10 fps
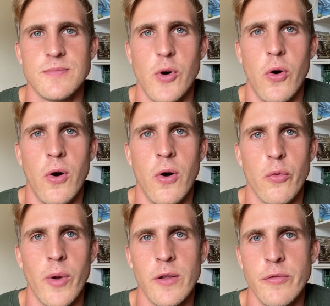or
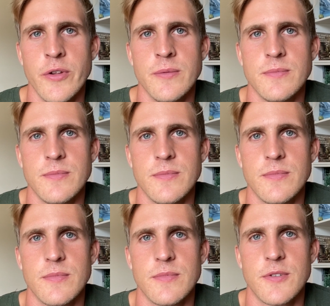relevant
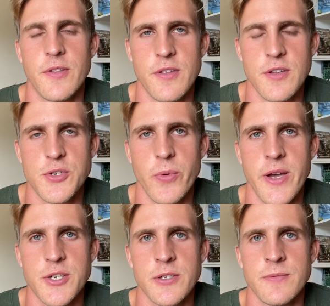to the
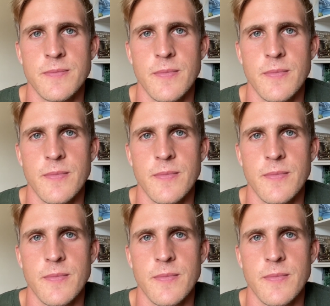situation,